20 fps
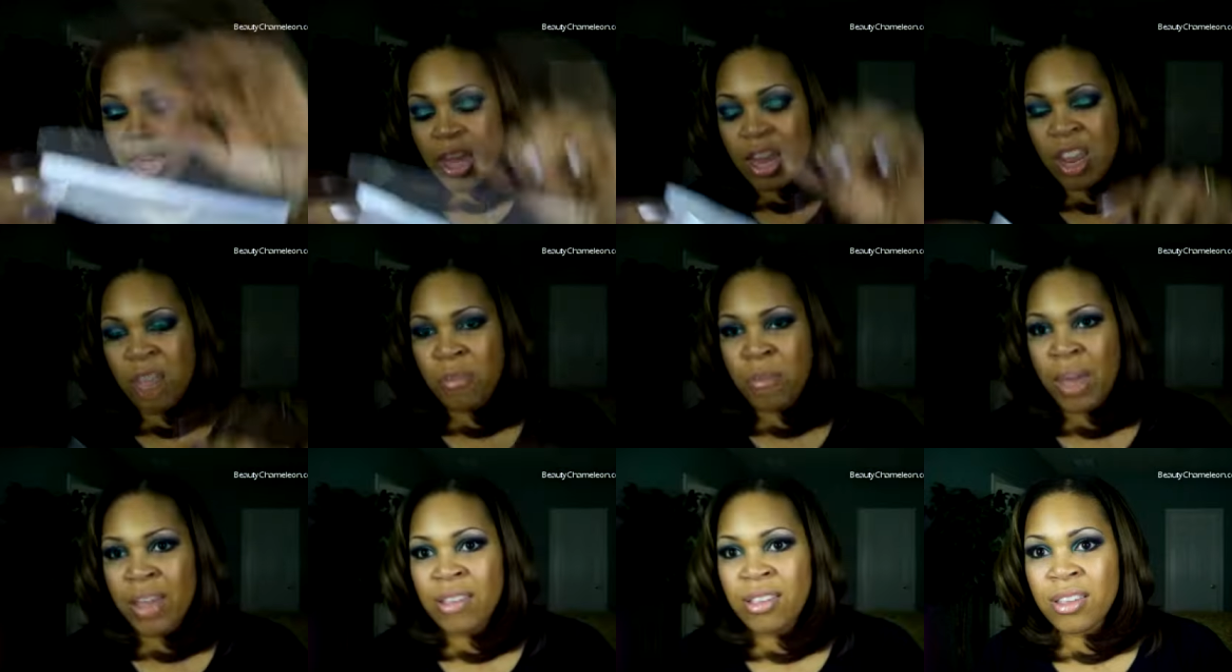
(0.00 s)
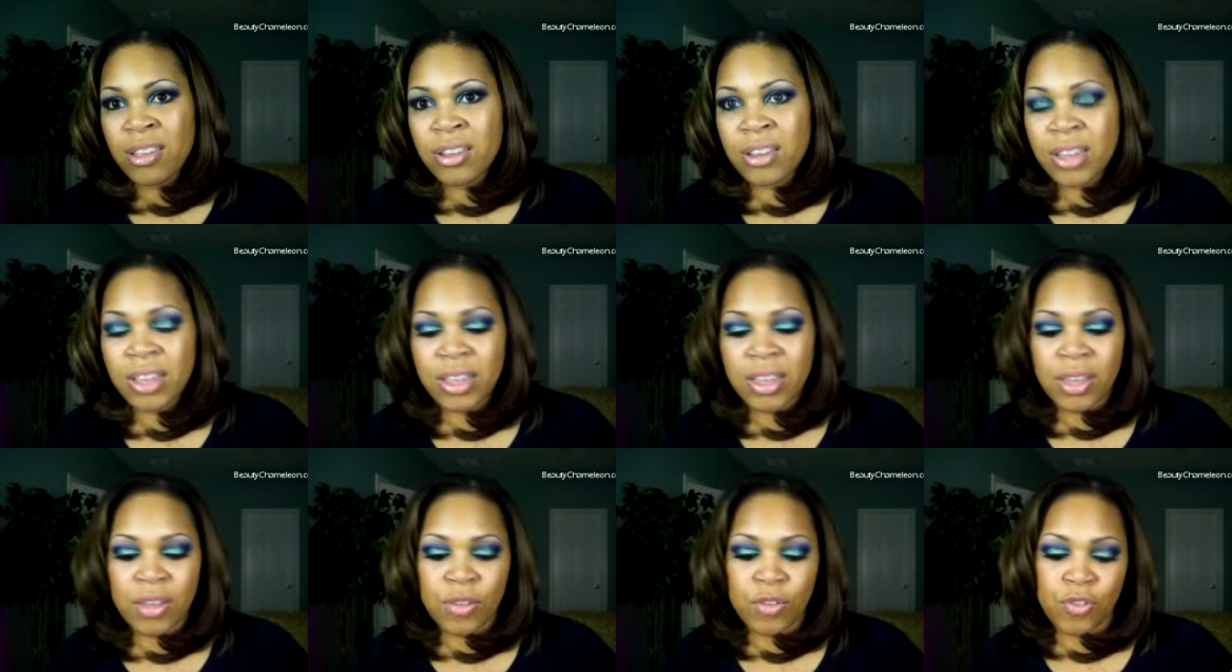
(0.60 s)
and it basically
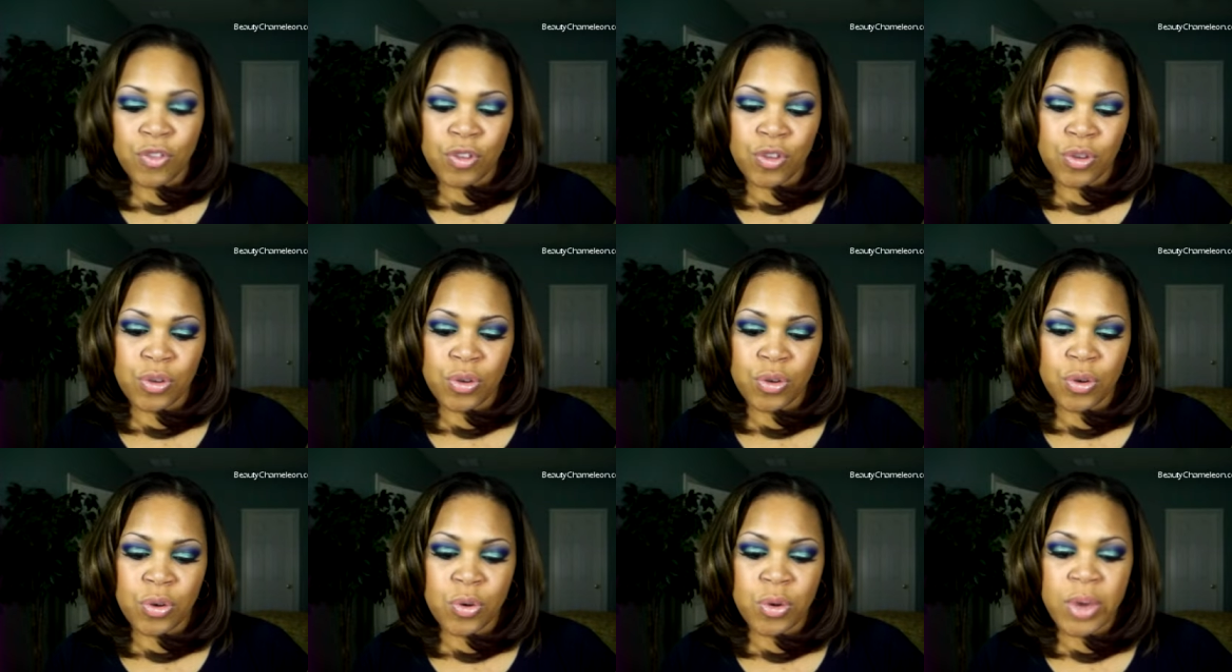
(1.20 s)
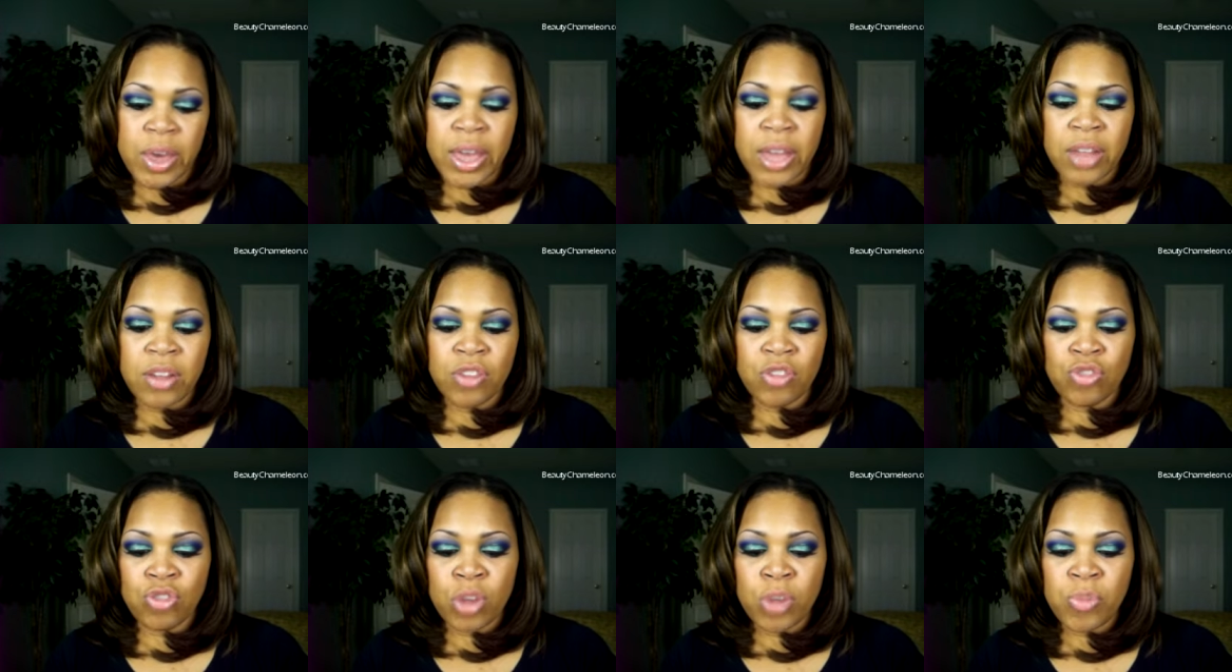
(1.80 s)
gives you a
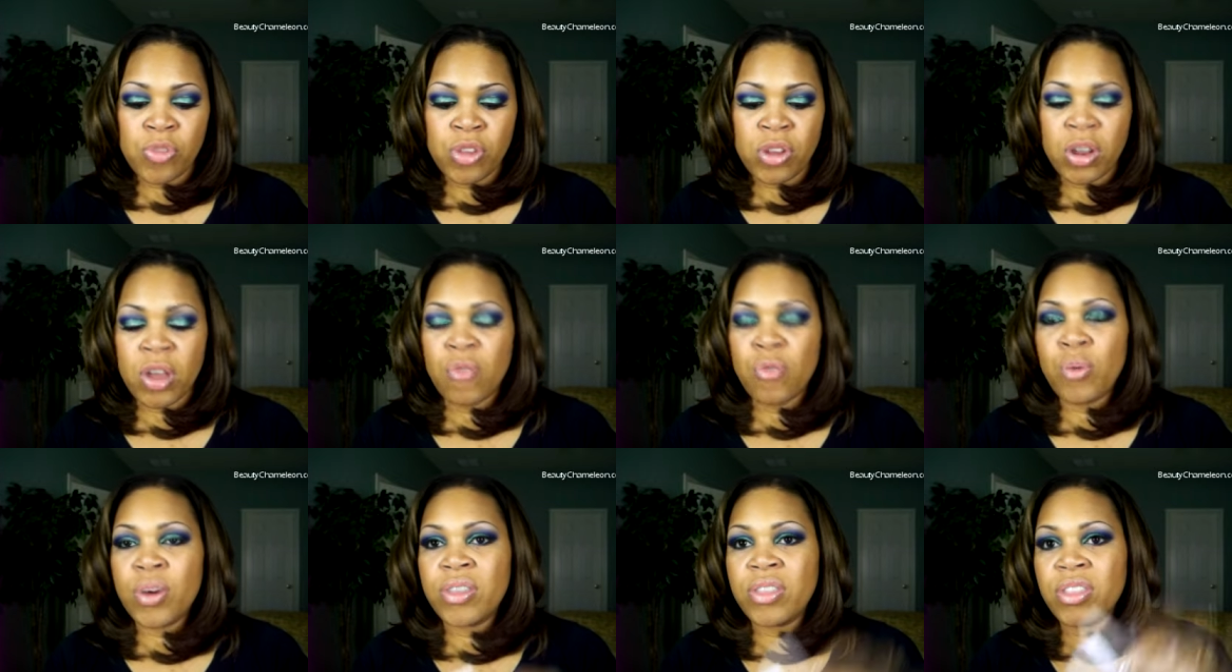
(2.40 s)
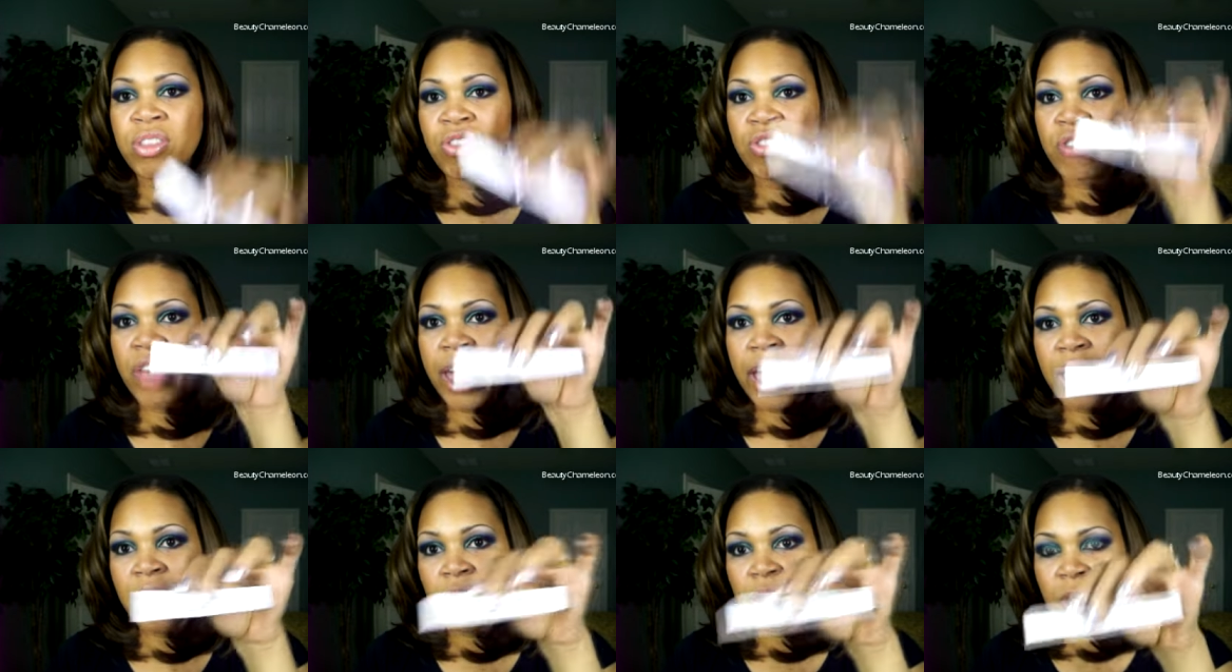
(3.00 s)
description of what the
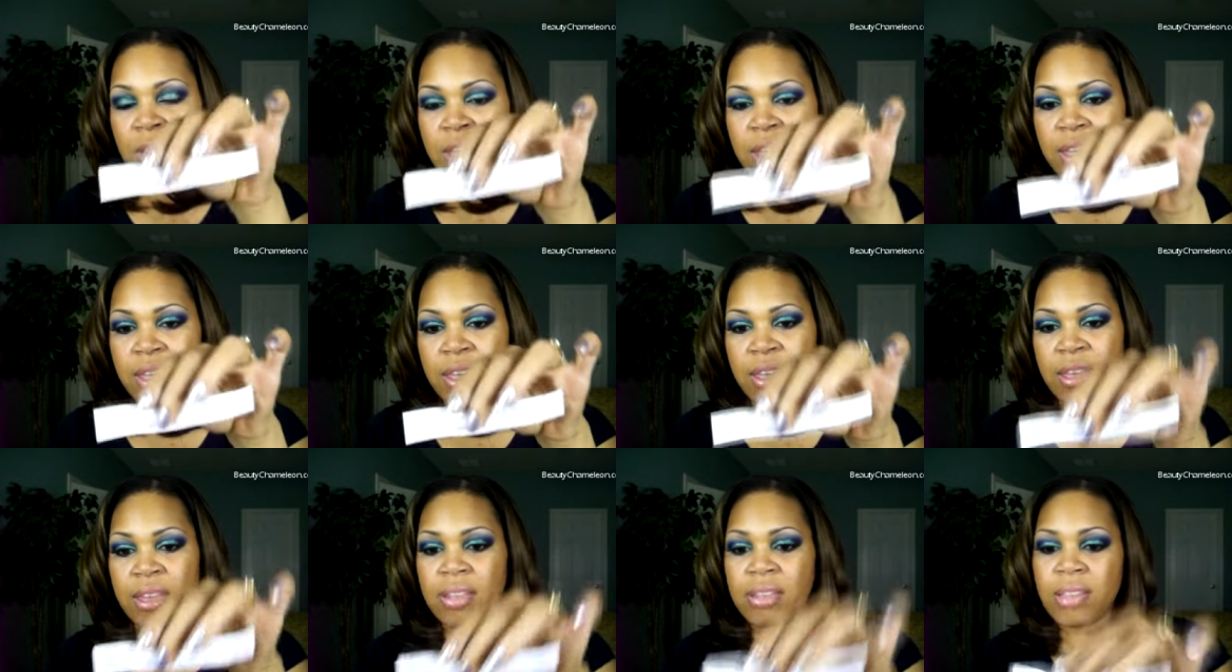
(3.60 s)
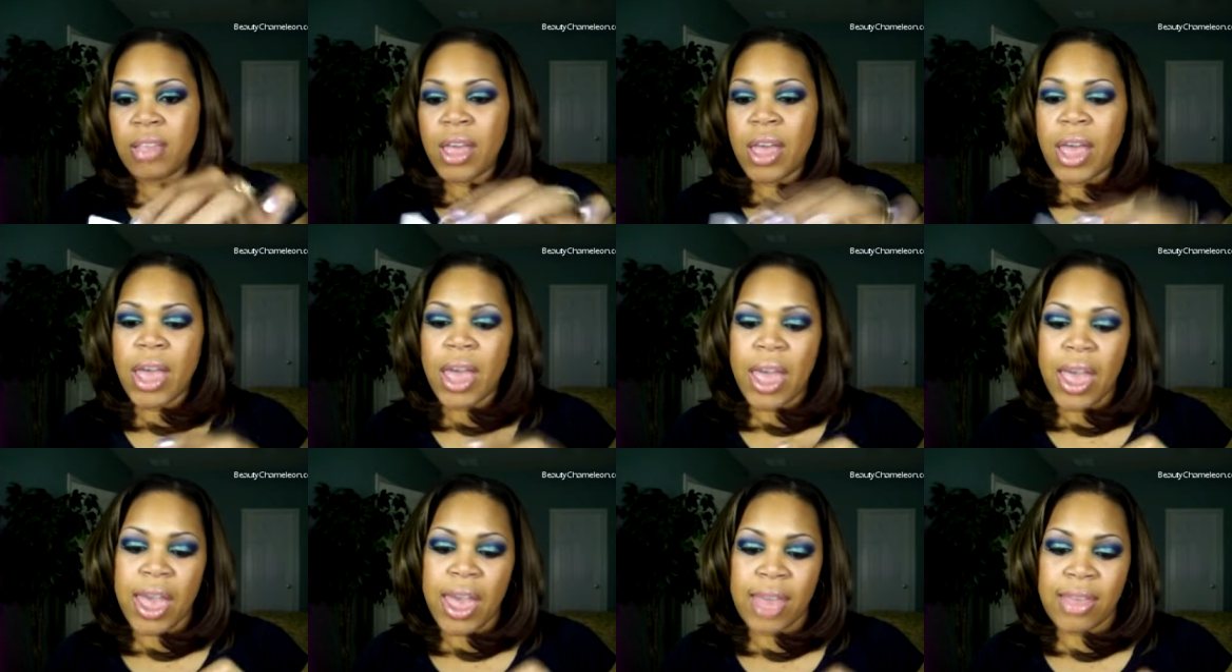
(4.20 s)
shadow is
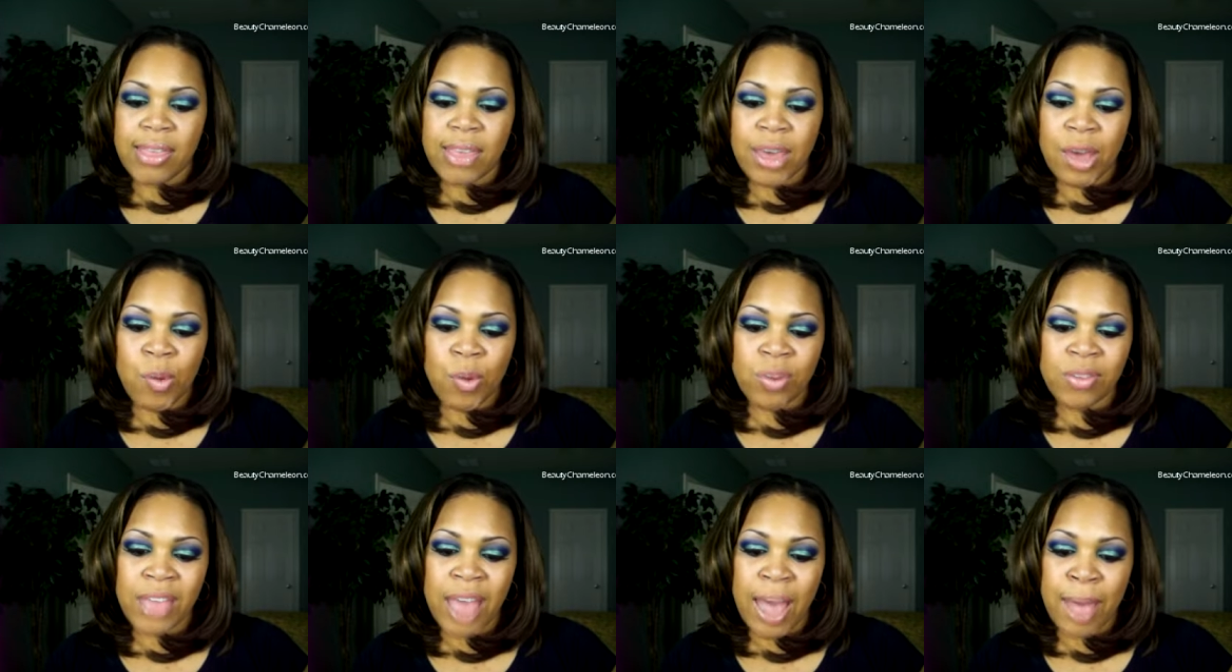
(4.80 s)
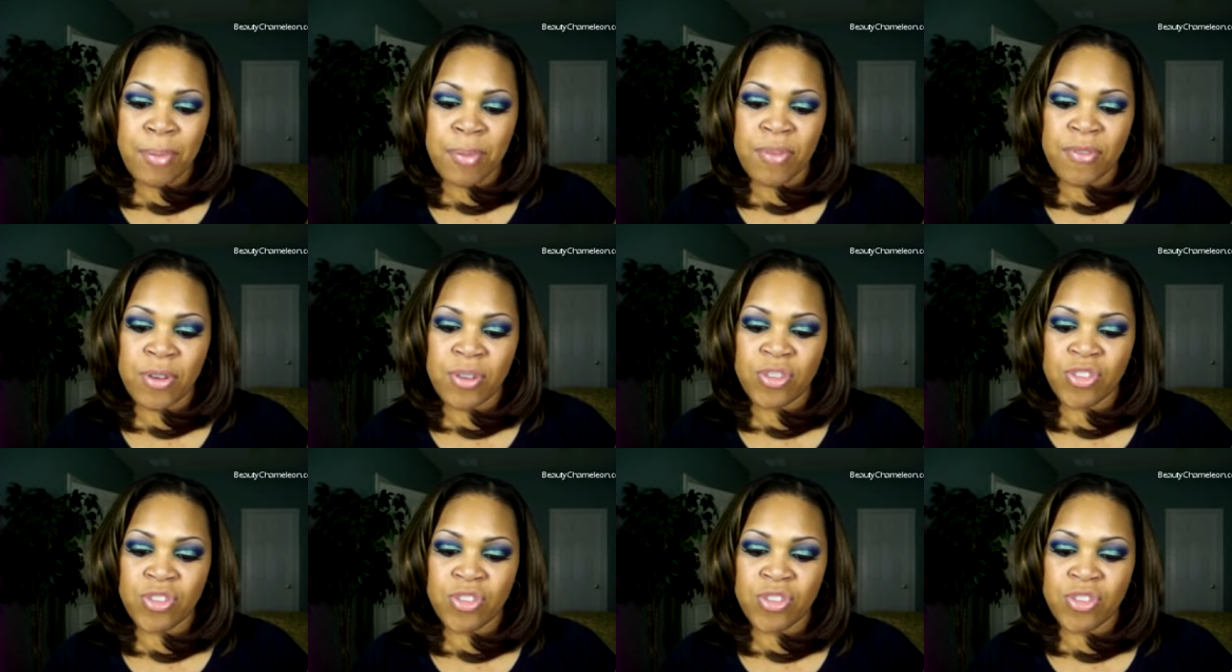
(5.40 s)
and then what type of a